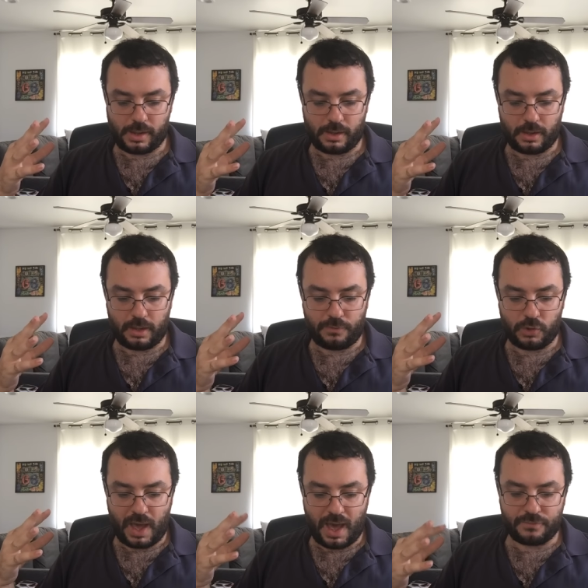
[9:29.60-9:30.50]
if you
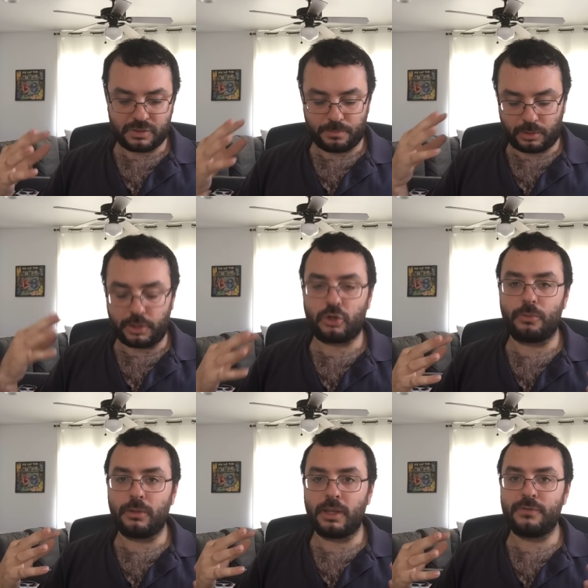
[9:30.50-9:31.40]
have some political
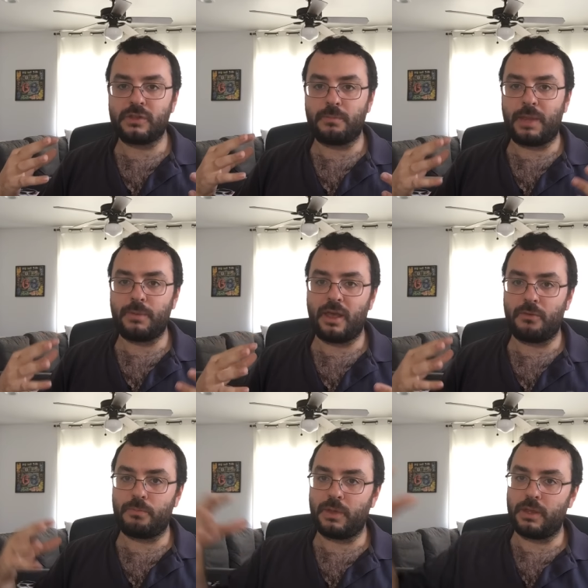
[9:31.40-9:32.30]
beliefs that maybe
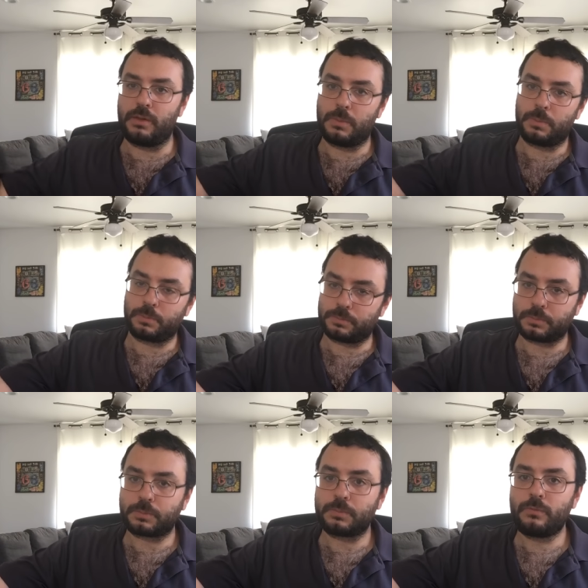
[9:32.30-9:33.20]
have been
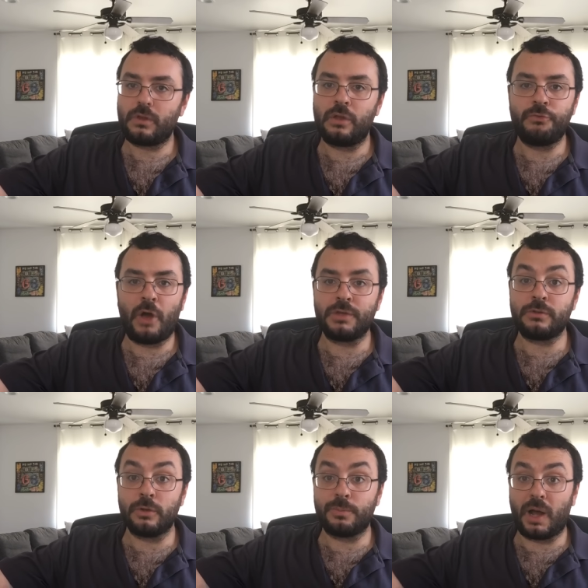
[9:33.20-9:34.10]

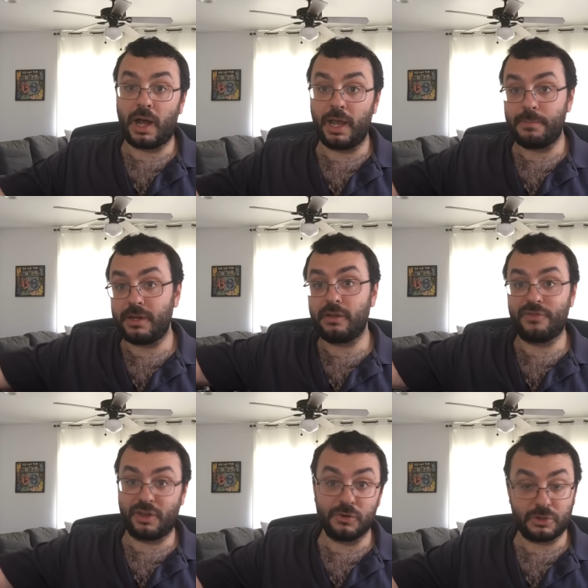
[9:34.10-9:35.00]
fostered by media
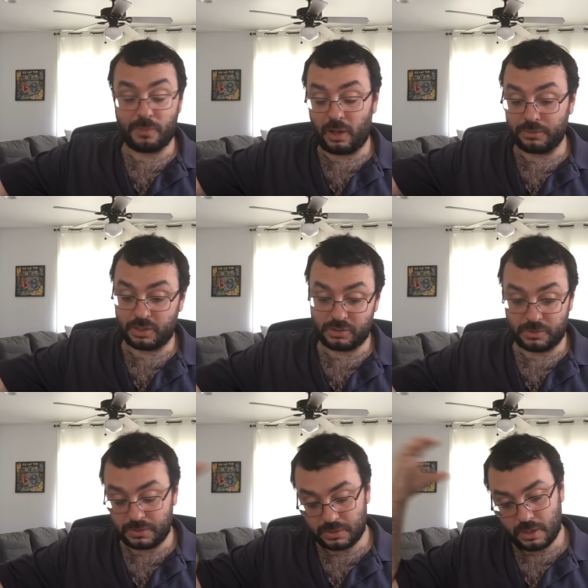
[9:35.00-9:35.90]
figures or politicians,